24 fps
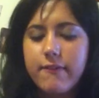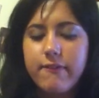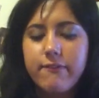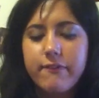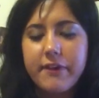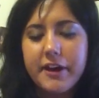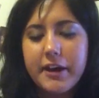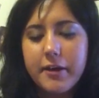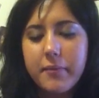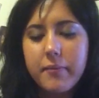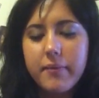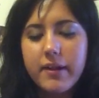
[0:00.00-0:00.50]

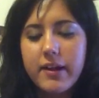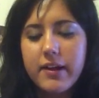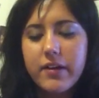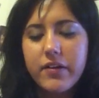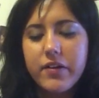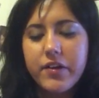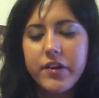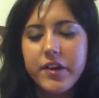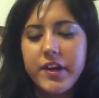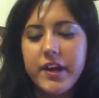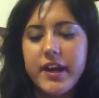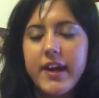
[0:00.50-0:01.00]
firm
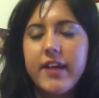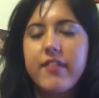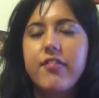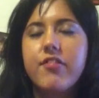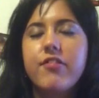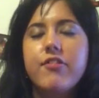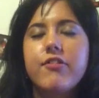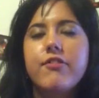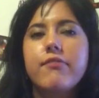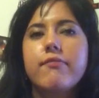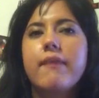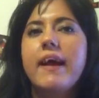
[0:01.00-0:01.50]
shoulders,
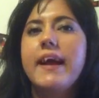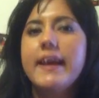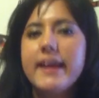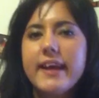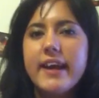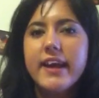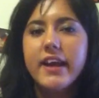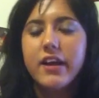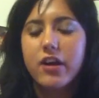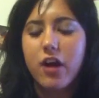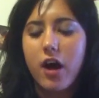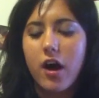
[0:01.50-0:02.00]

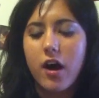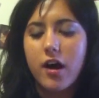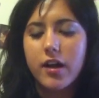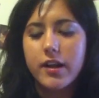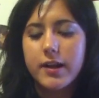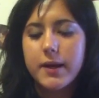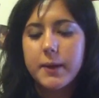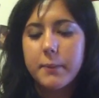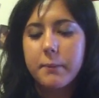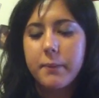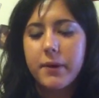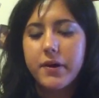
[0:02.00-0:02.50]
striking
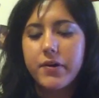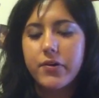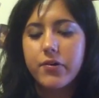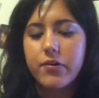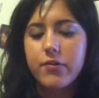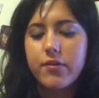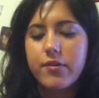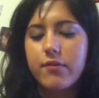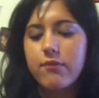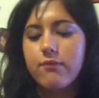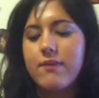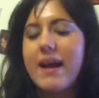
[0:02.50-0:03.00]

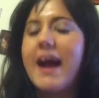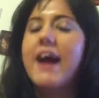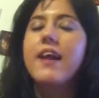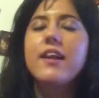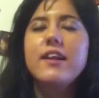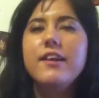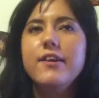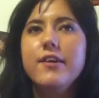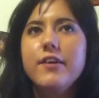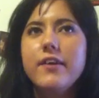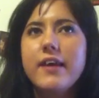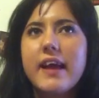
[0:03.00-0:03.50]
collarbones,
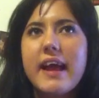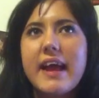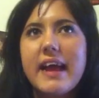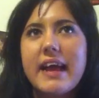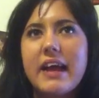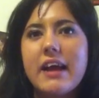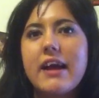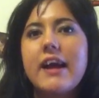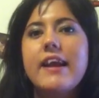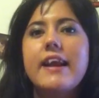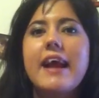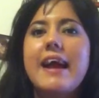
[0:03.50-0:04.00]
rational
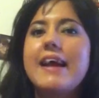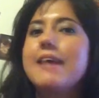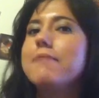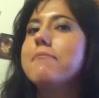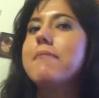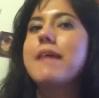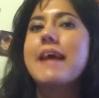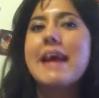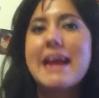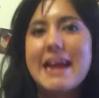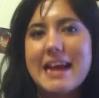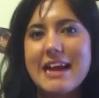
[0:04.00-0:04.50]
hair, and I am
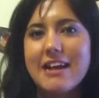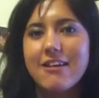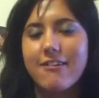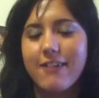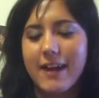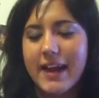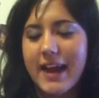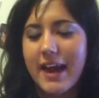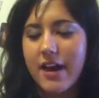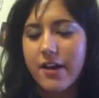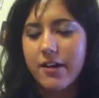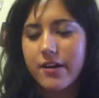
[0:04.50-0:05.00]

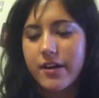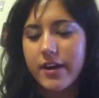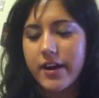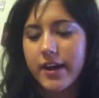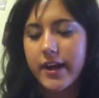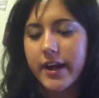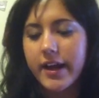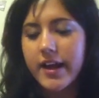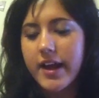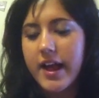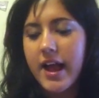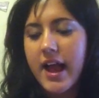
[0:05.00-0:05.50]
angry at
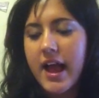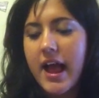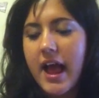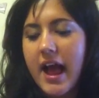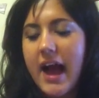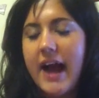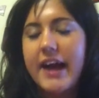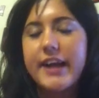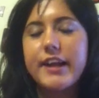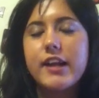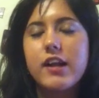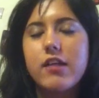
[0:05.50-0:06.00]
her.
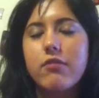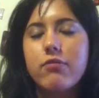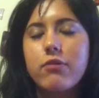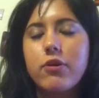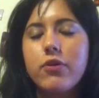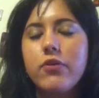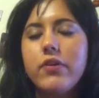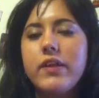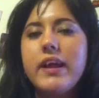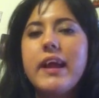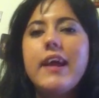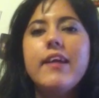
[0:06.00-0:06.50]
I
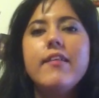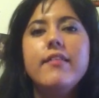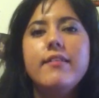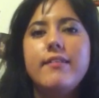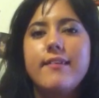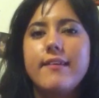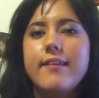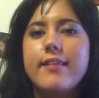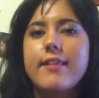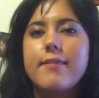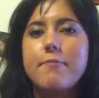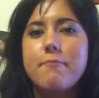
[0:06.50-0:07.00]
truly
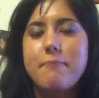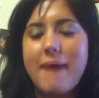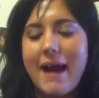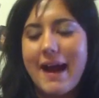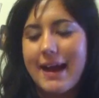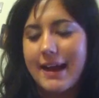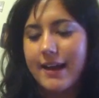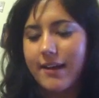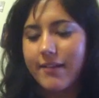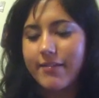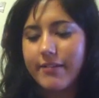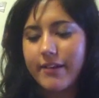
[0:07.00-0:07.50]

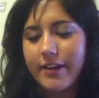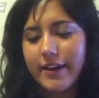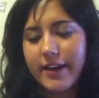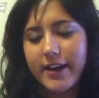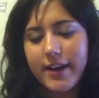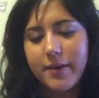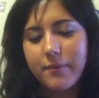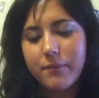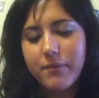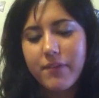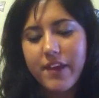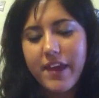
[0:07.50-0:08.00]
despise
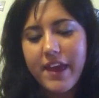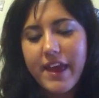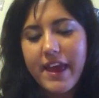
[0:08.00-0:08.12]
her.